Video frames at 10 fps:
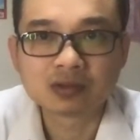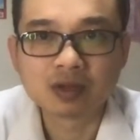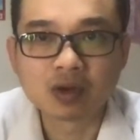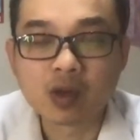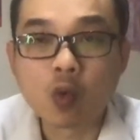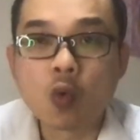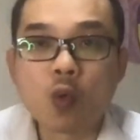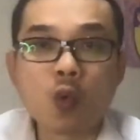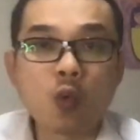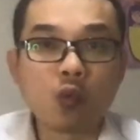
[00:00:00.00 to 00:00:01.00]
Okay,
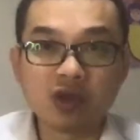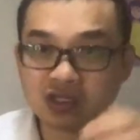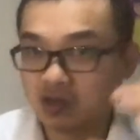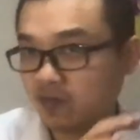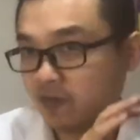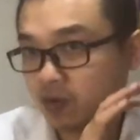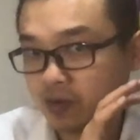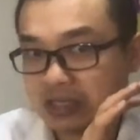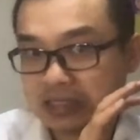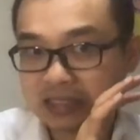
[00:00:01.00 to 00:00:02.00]
we're still
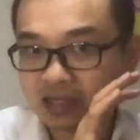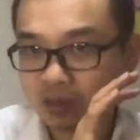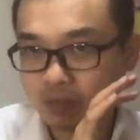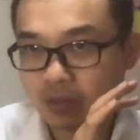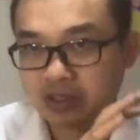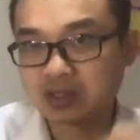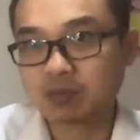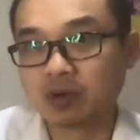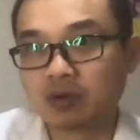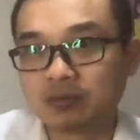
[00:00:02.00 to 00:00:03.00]
following this
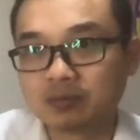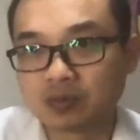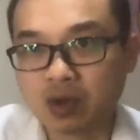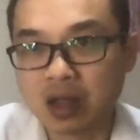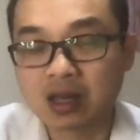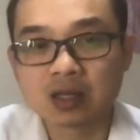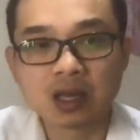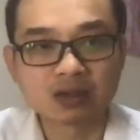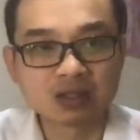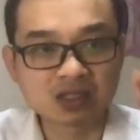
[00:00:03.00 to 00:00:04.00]
principle, right?
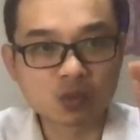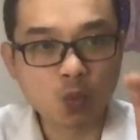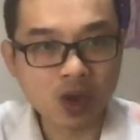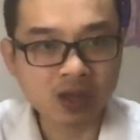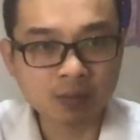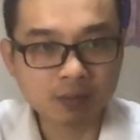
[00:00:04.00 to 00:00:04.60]
Now, this is weak